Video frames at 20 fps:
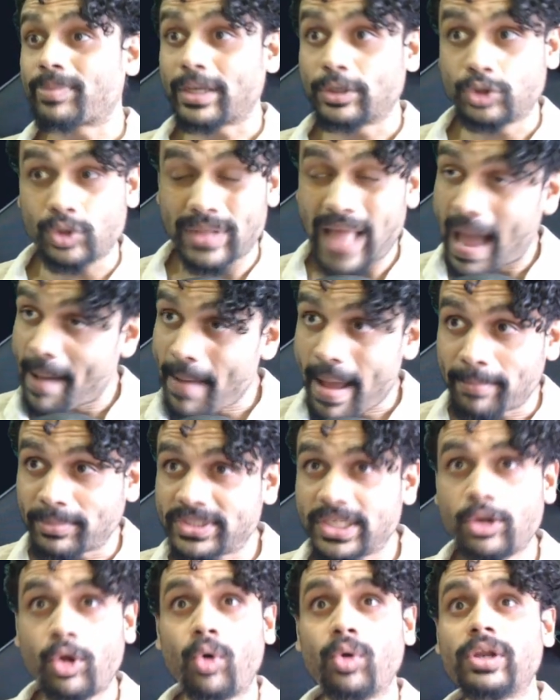So I'm
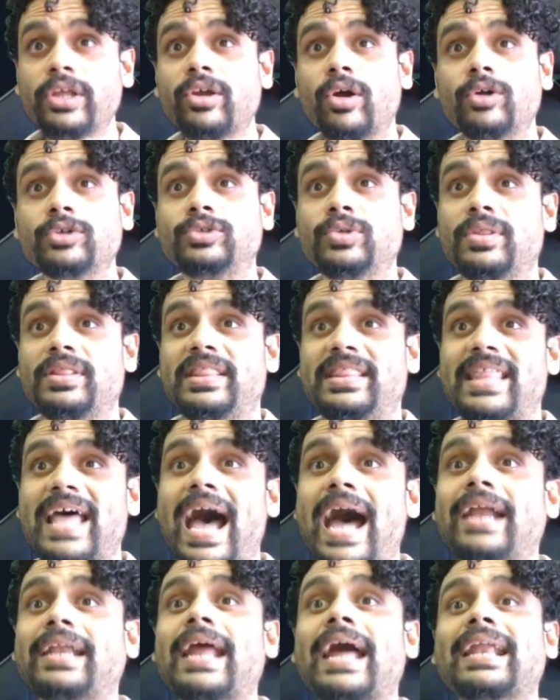still holding on to
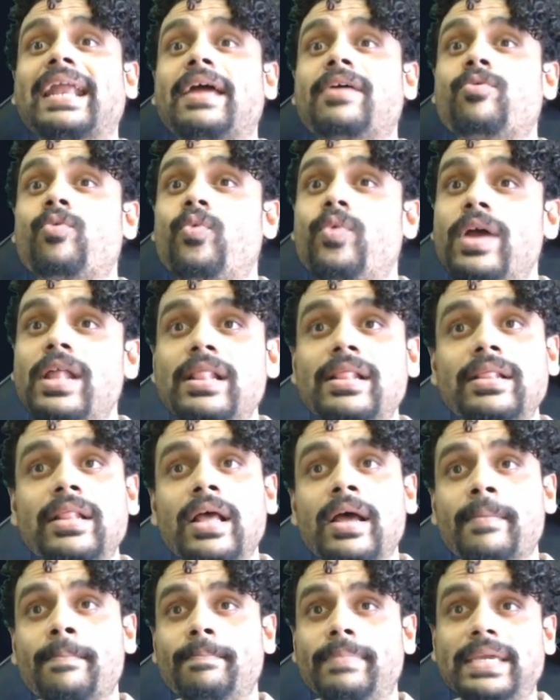that, and I will
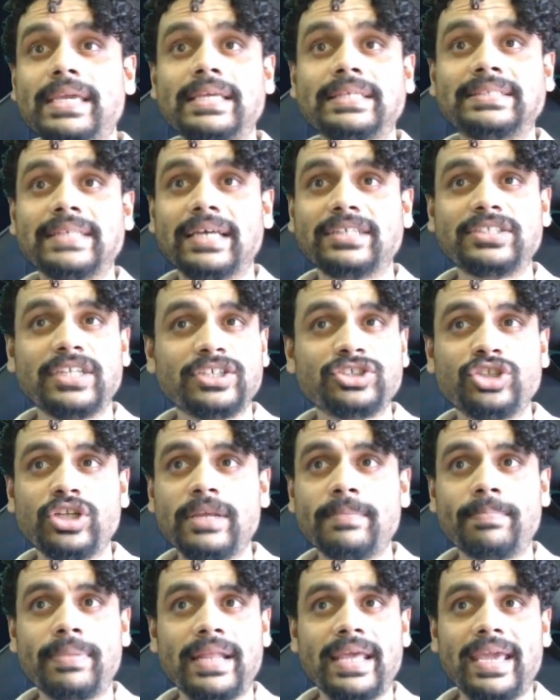be
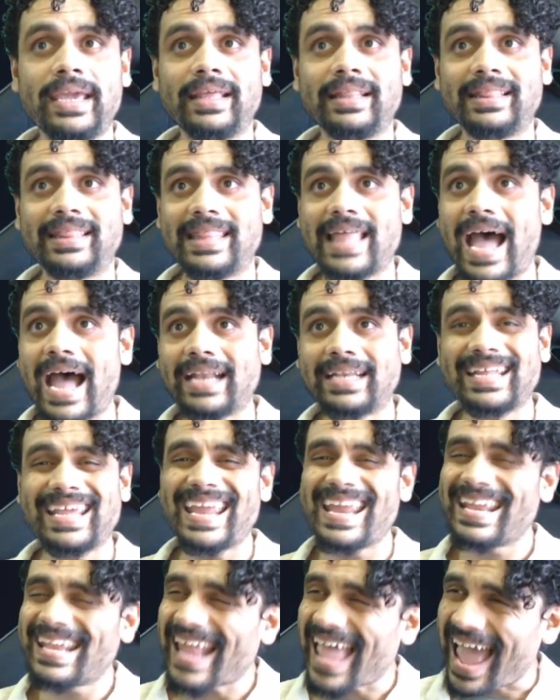essentially playing that
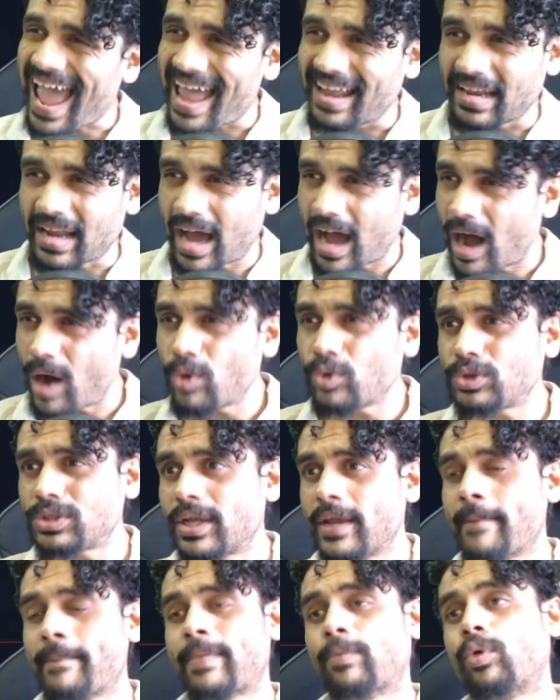in and out.
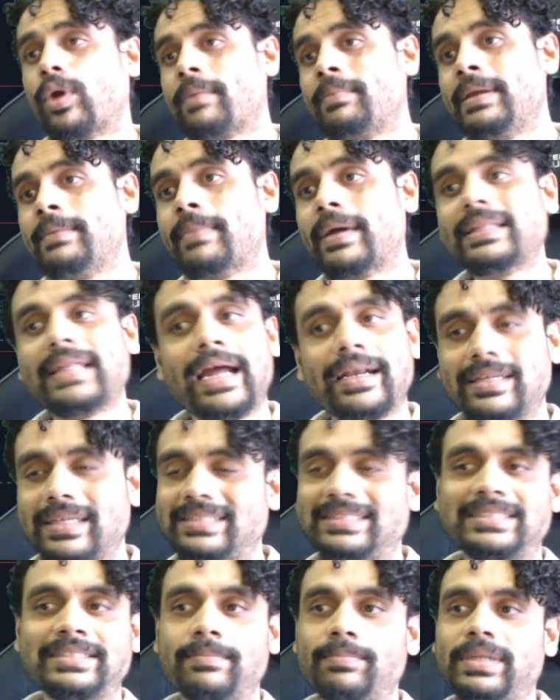And what I mean by that,
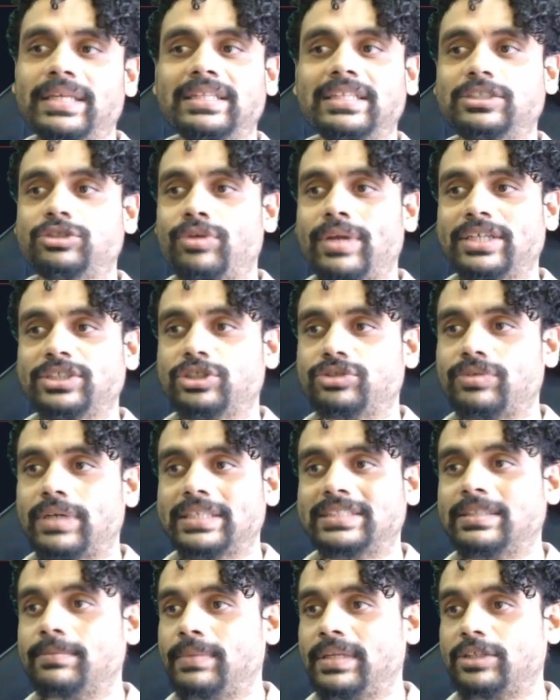it's simply these ranges,
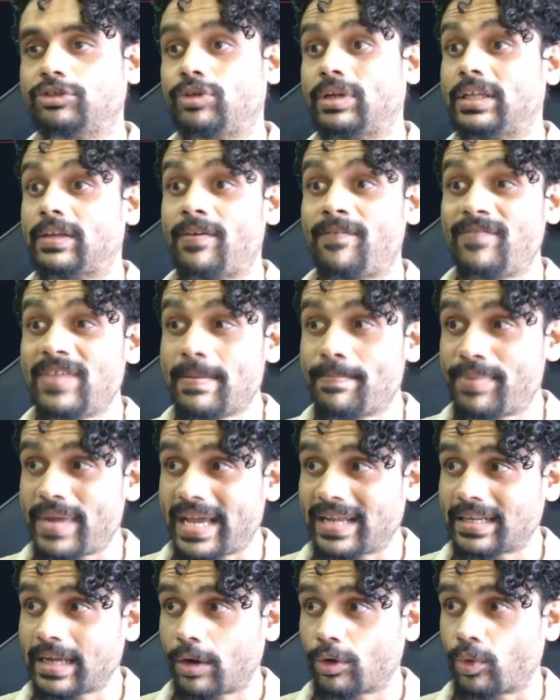right? Simply these ranges. If we
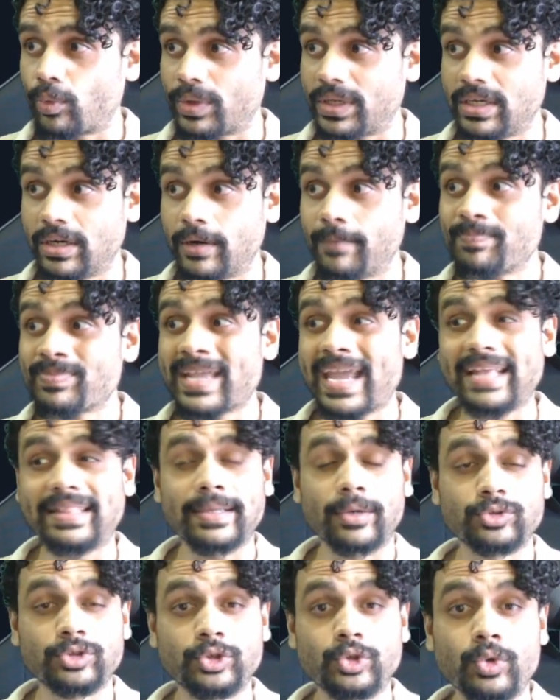break down over here
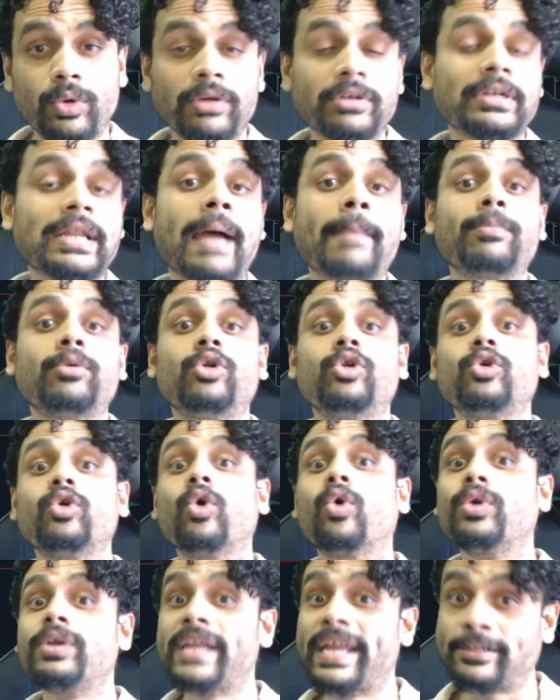8,200, I'm going to
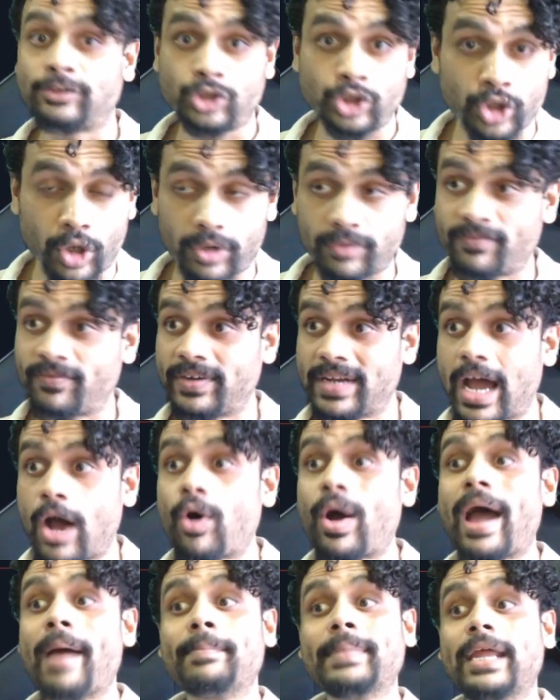go net short for
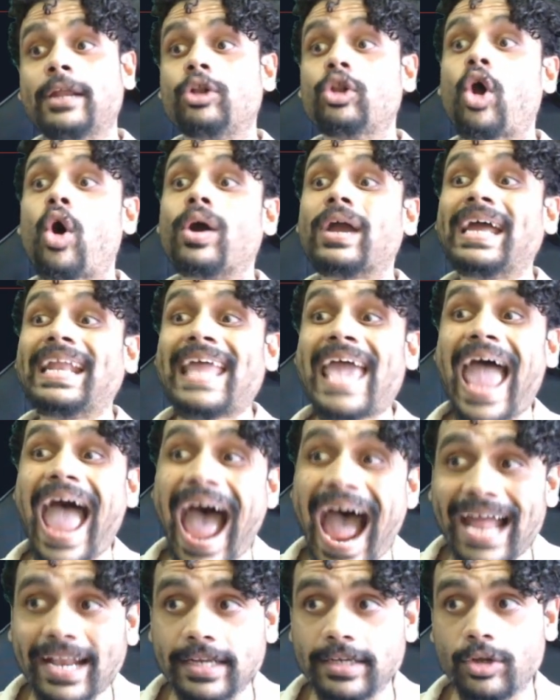now. I'm net long, and I
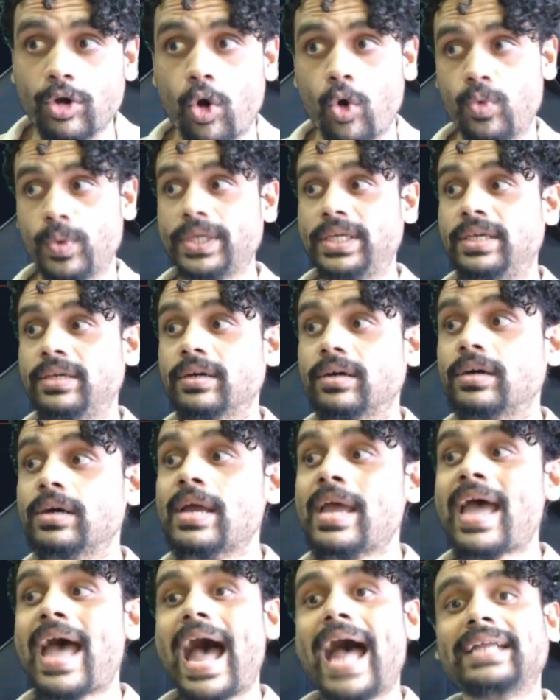added over here
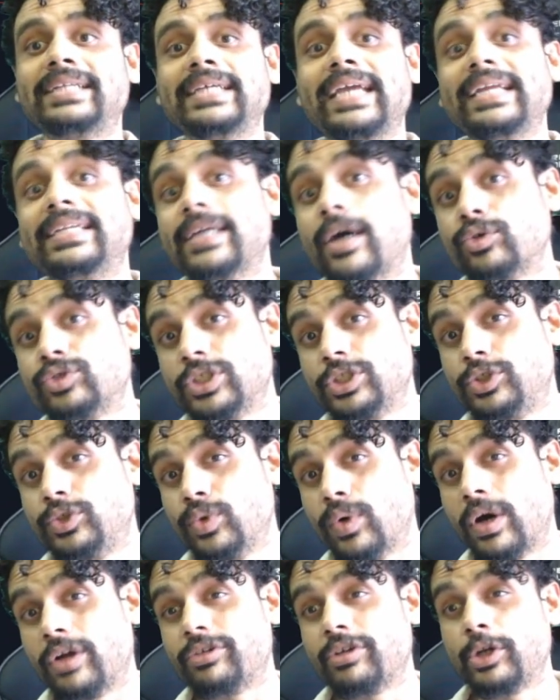at
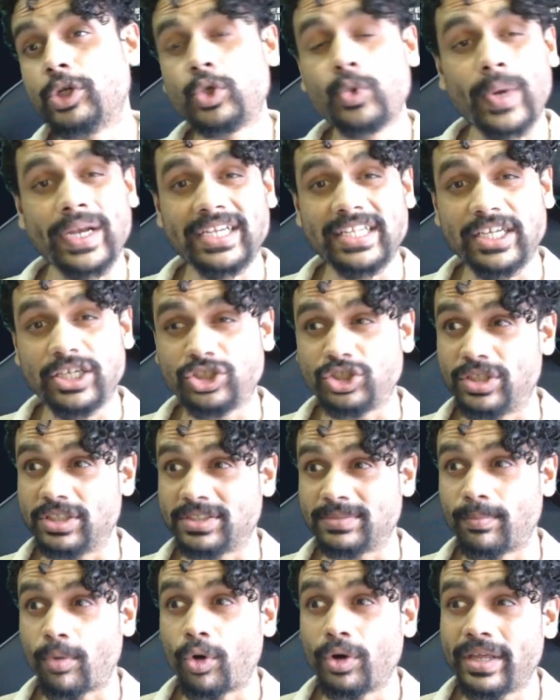8,220ish
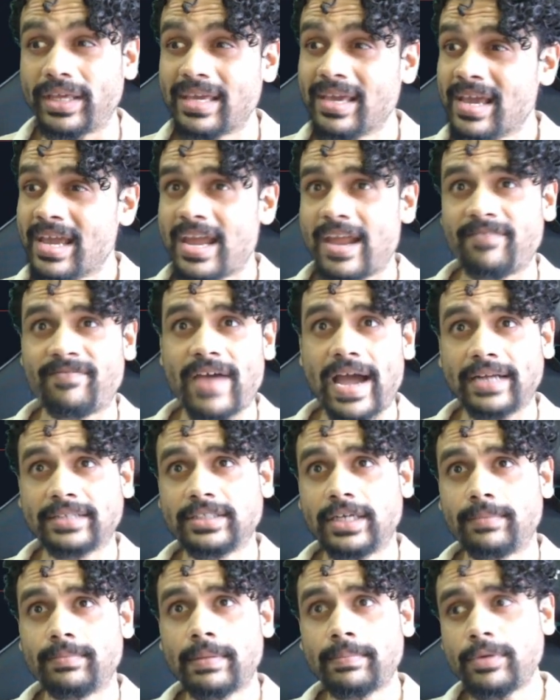this morning. In fact,
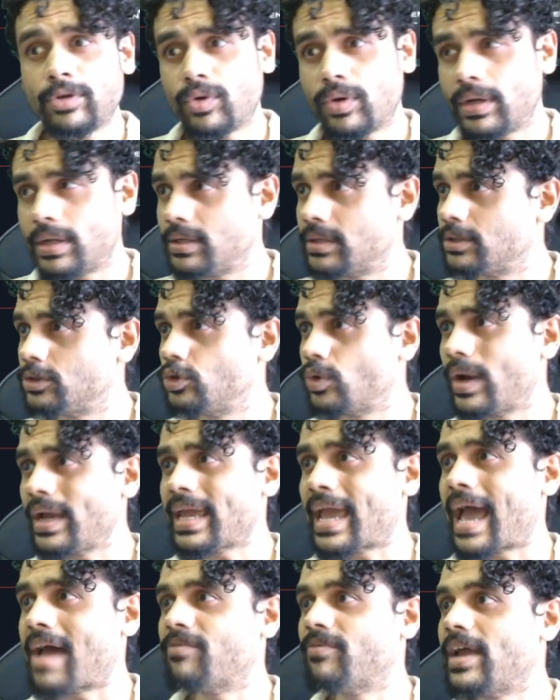let me go.
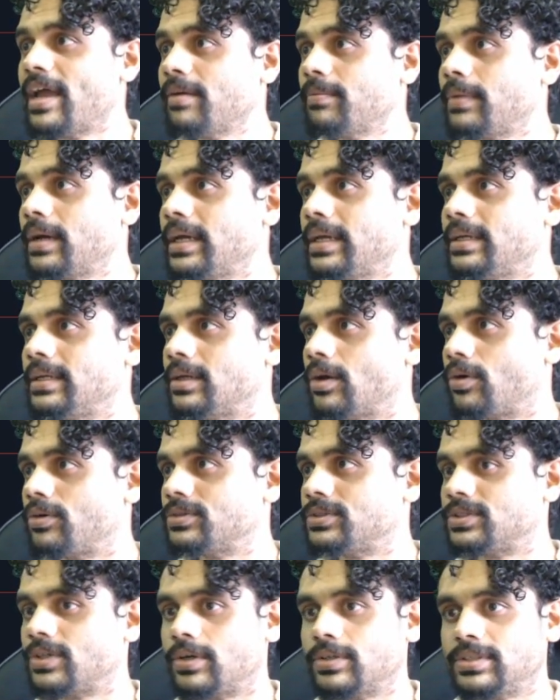Where are my
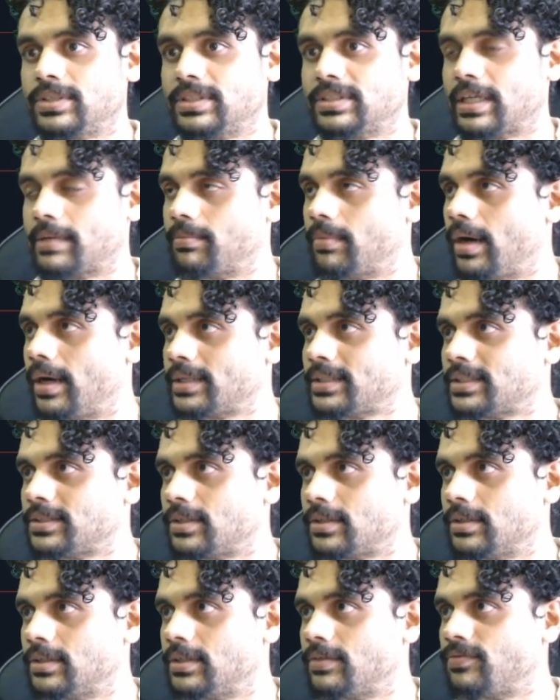horizontals? I marked it
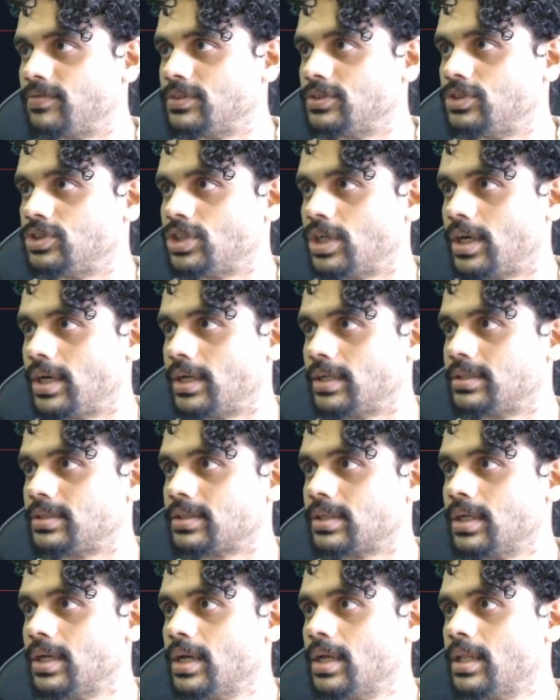on a different chart.
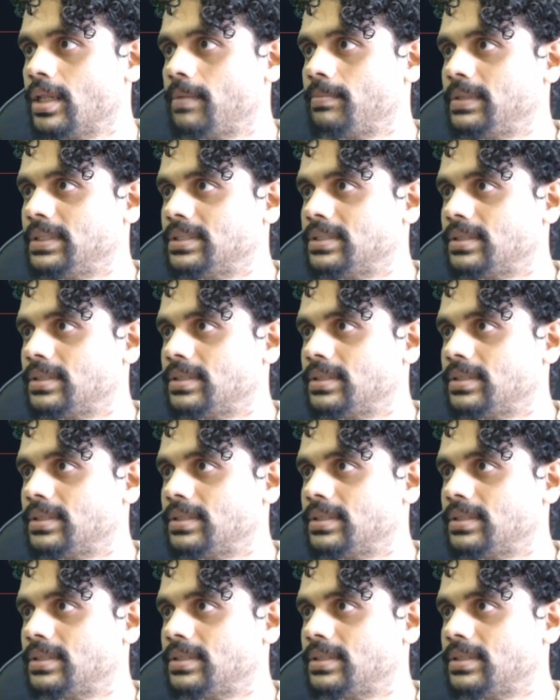Let me.